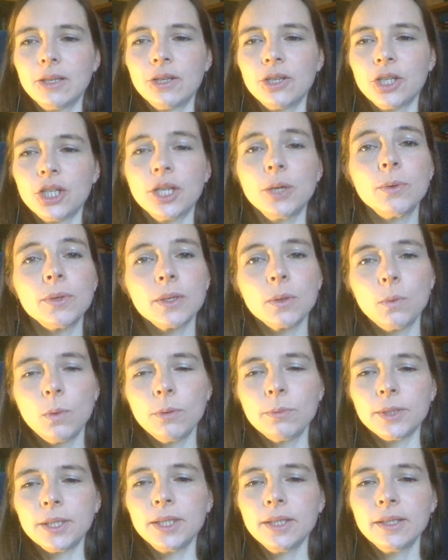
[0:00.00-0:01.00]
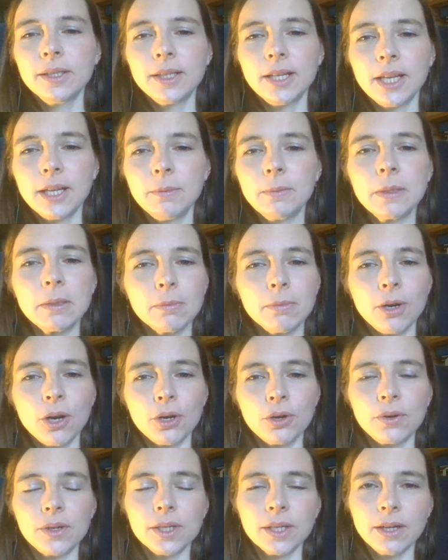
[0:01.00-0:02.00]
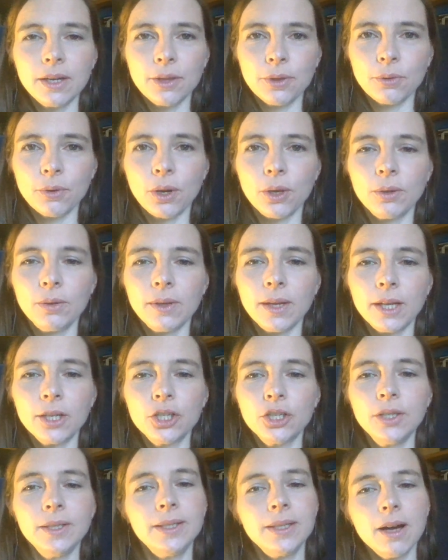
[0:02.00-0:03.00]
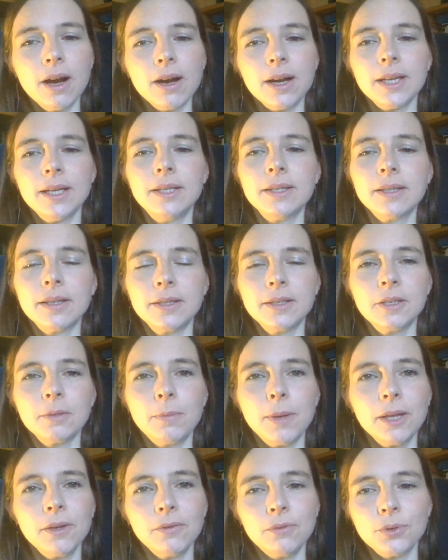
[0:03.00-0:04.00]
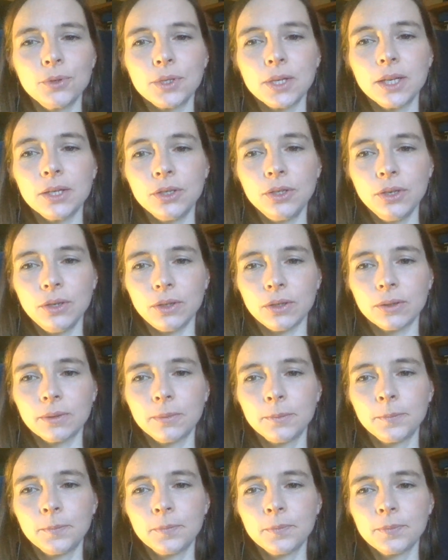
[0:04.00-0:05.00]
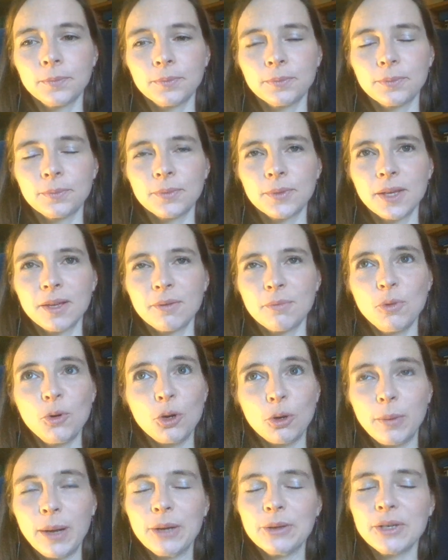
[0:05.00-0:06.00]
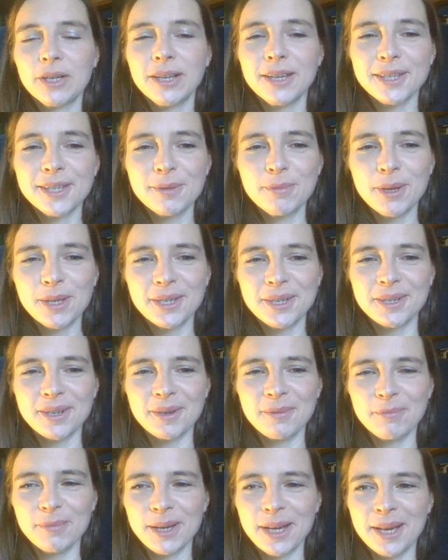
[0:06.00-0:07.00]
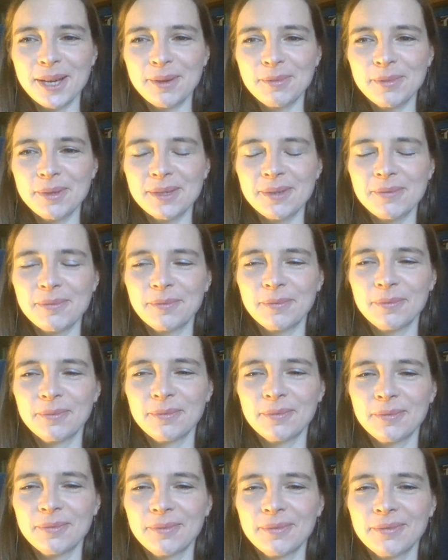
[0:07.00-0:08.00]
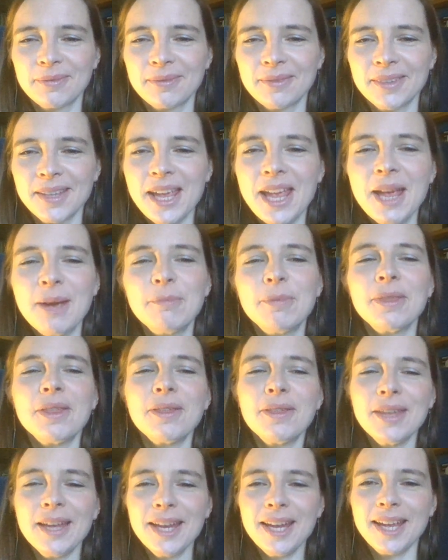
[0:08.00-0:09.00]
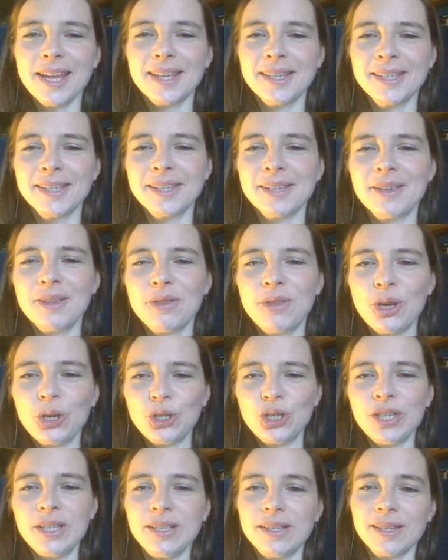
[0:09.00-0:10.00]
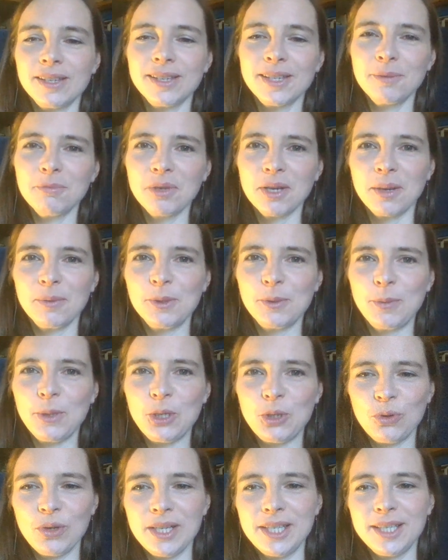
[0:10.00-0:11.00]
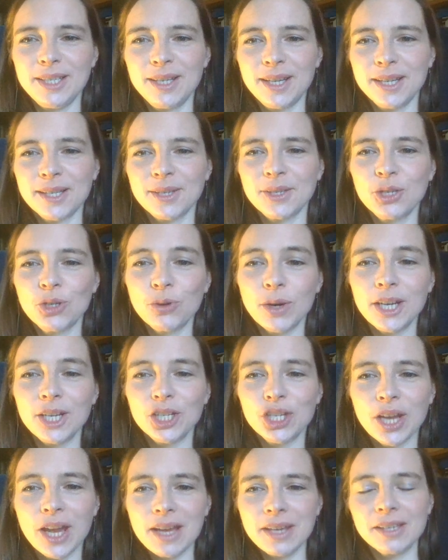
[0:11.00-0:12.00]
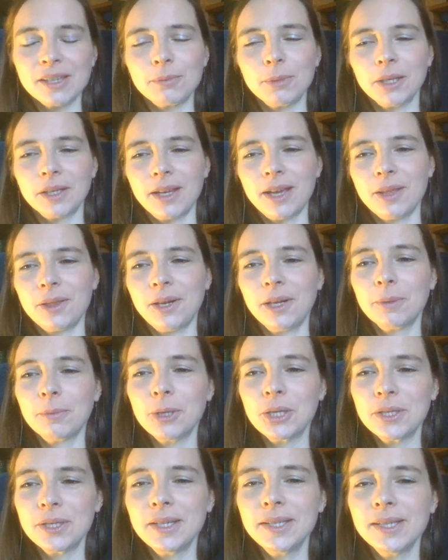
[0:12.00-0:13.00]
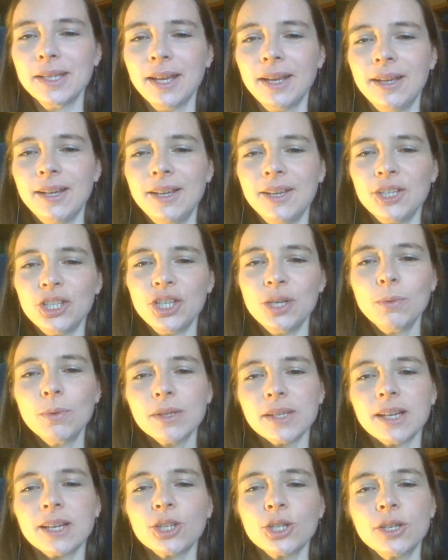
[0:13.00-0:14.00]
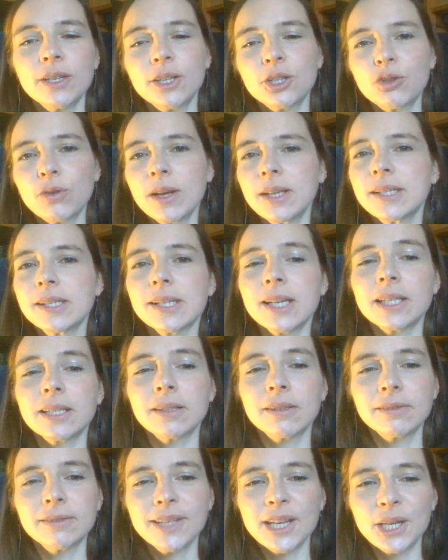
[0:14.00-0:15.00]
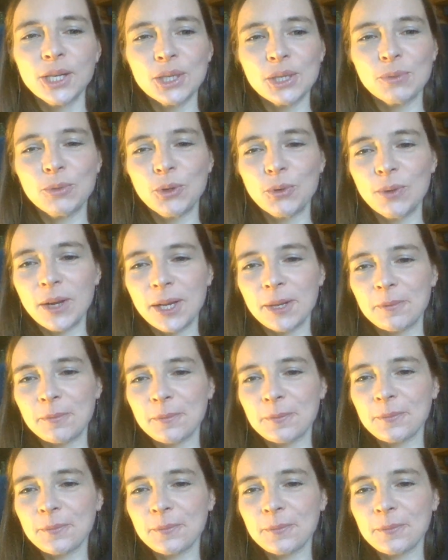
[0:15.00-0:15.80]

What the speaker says: She was a woman named Margaret Clitheroe, and she died under Peine Dieu. More about her some other time, perhaps. But the thing is, though she's sometimes been treated as a strange case among Catholic martyrs, she was actually a trendsetter in a small way.